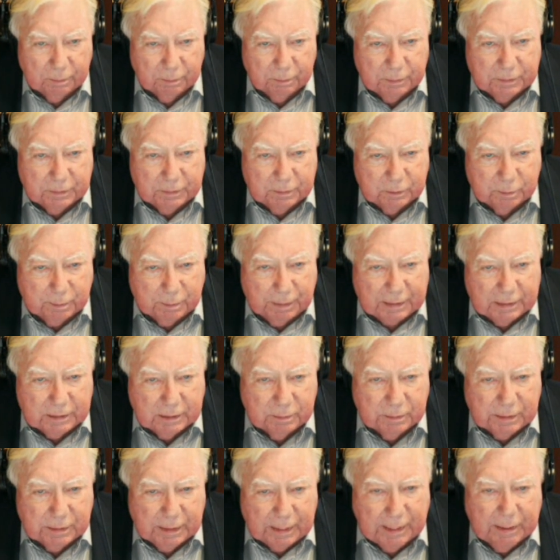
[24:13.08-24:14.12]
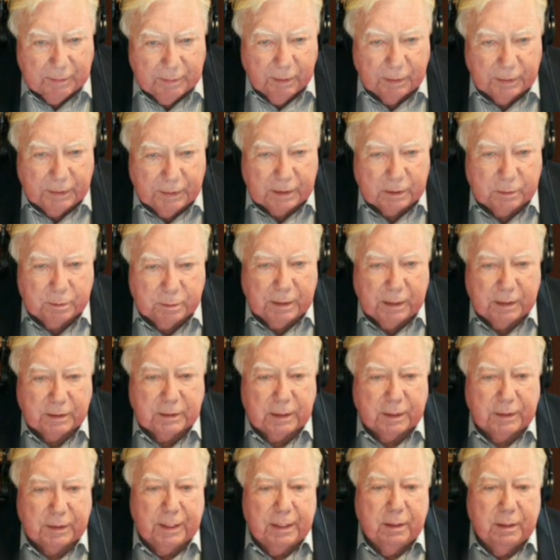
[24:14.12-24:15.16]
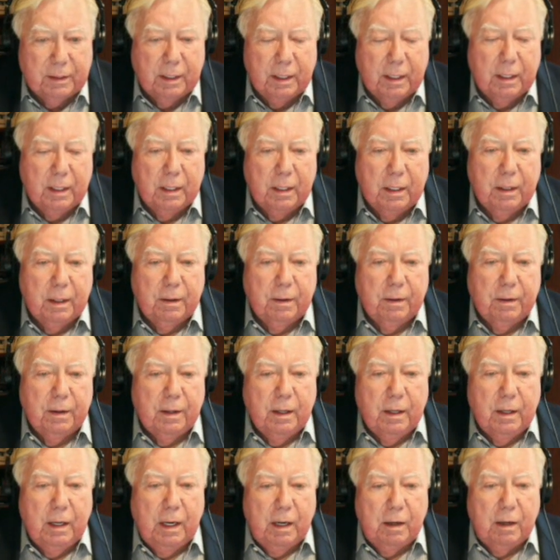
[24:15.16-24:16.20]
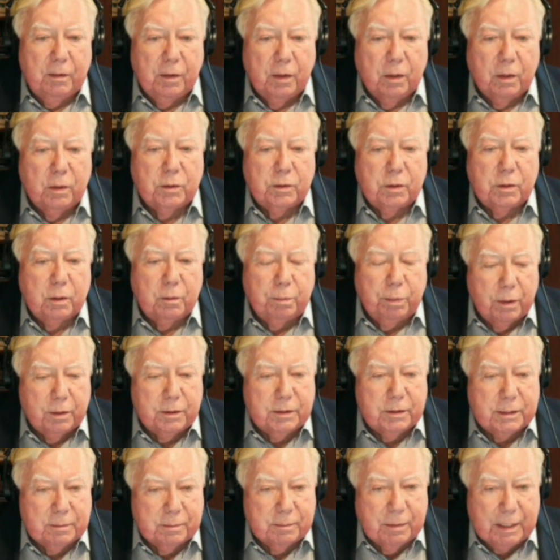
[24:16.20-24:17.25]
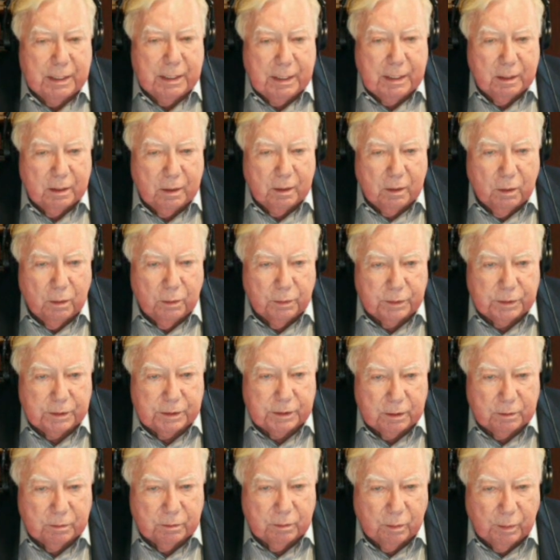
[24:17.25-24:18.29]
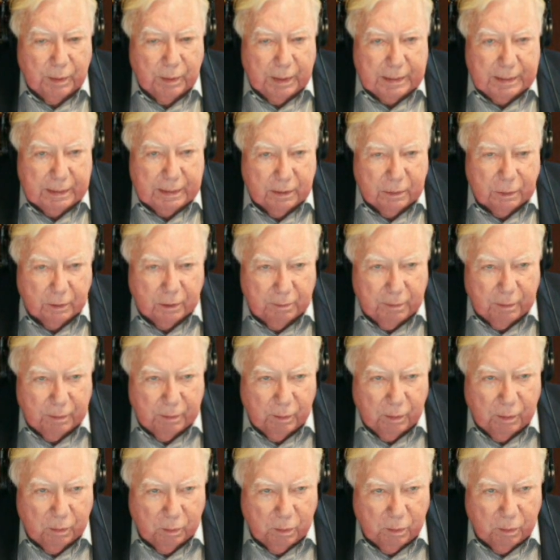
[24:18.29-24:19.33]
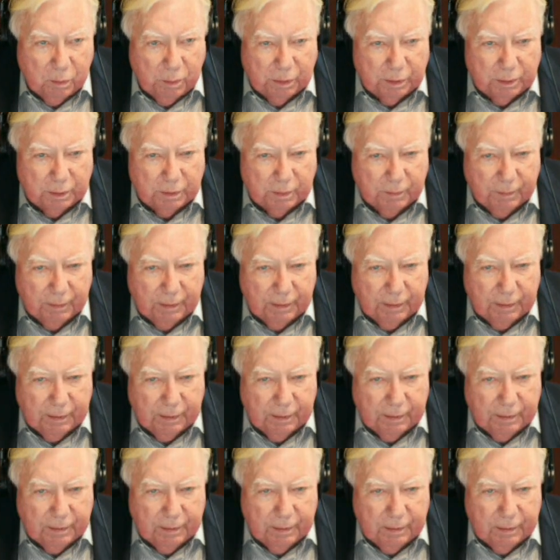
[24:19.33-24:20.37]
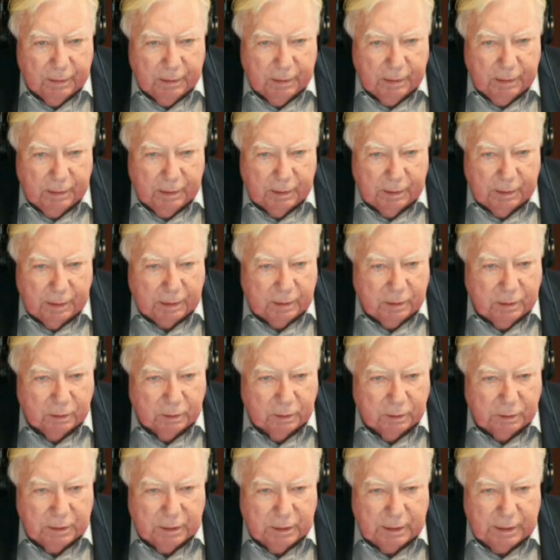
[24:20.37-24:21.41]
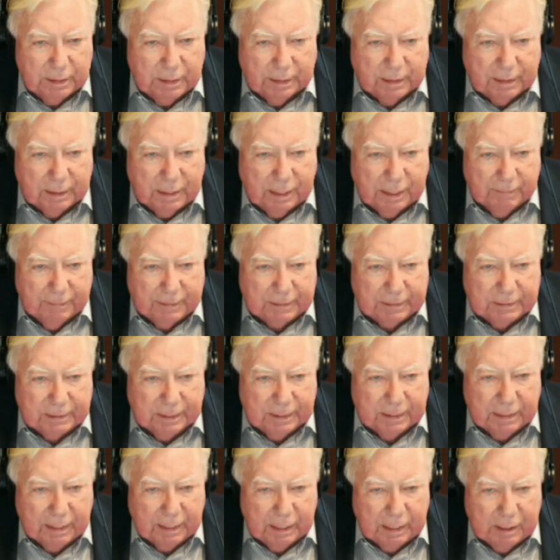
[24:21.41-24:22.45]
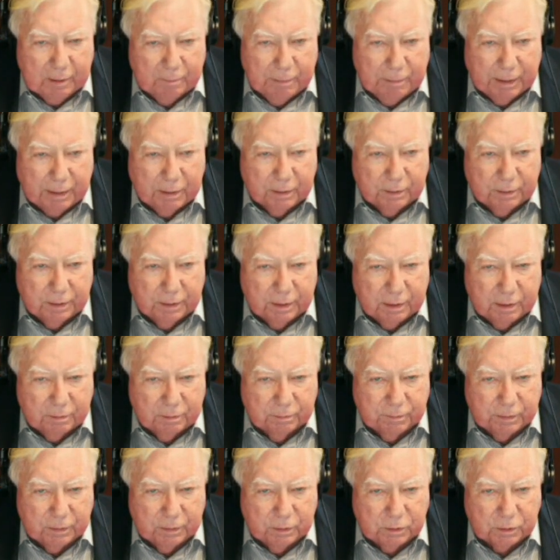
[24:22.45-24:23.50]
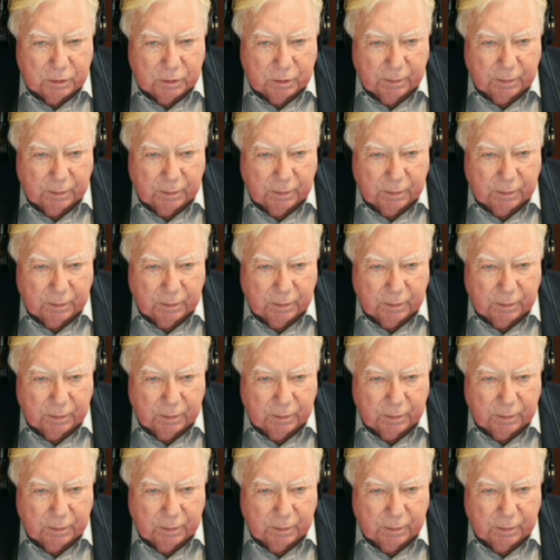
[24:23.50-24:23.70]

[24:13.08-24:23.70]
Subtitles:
Spend some time on this because I think those who put some money into gold and silver right now are going to be rewarded. And I don't see the economics getting any better in the near future.